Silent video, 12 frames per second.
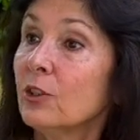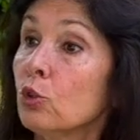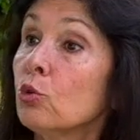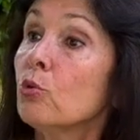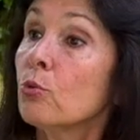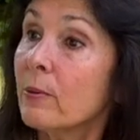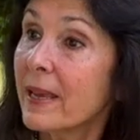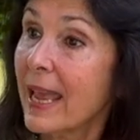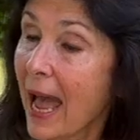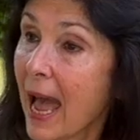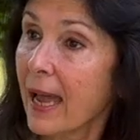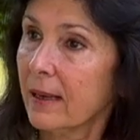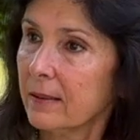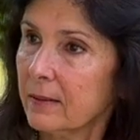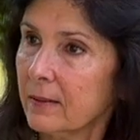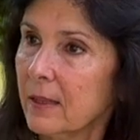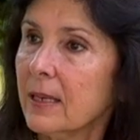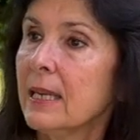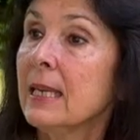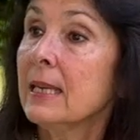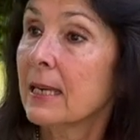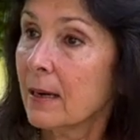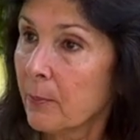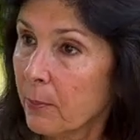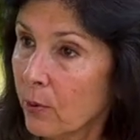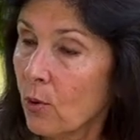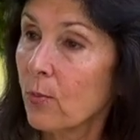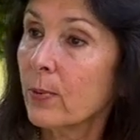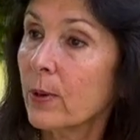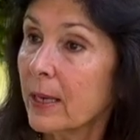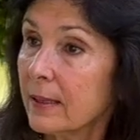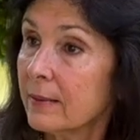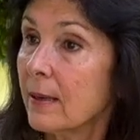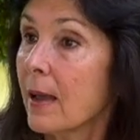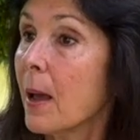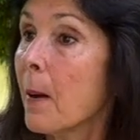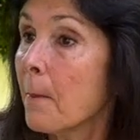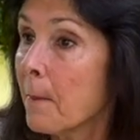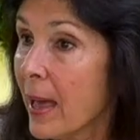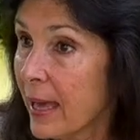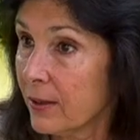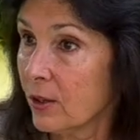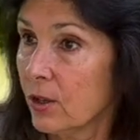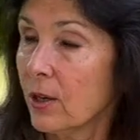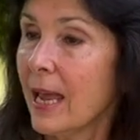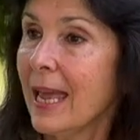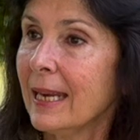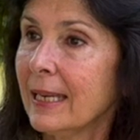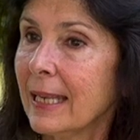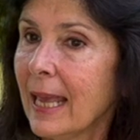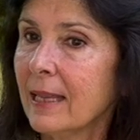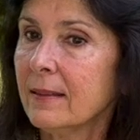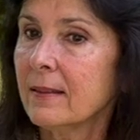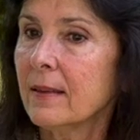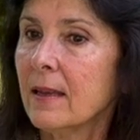to react in an appropriate manner and get